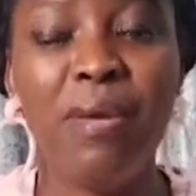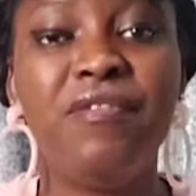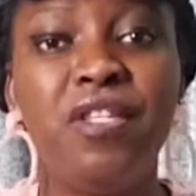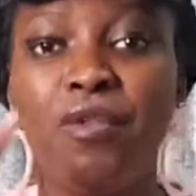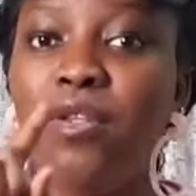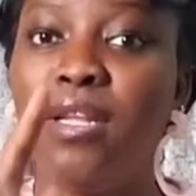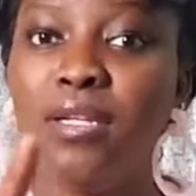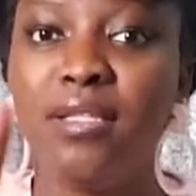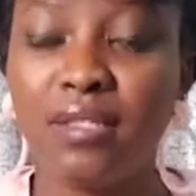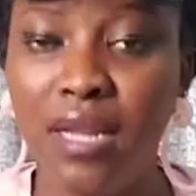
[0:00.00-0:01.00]
If she did not
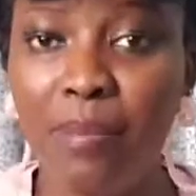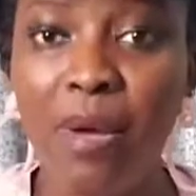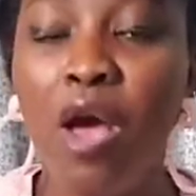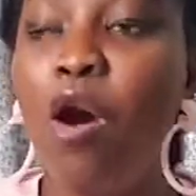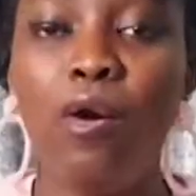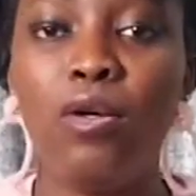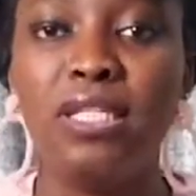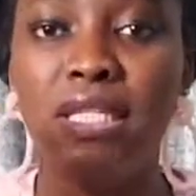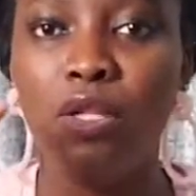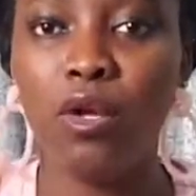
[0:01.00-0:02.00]
delete this clip, or
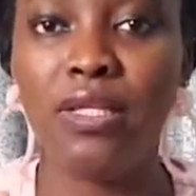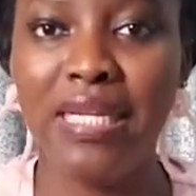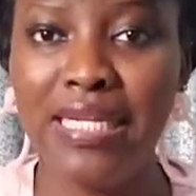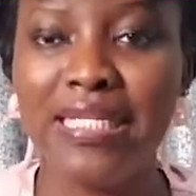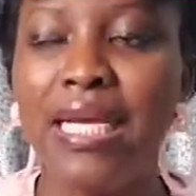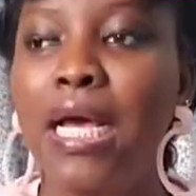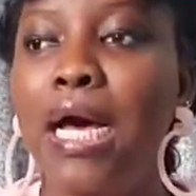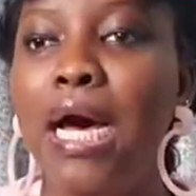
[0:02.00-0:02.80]
she did not delete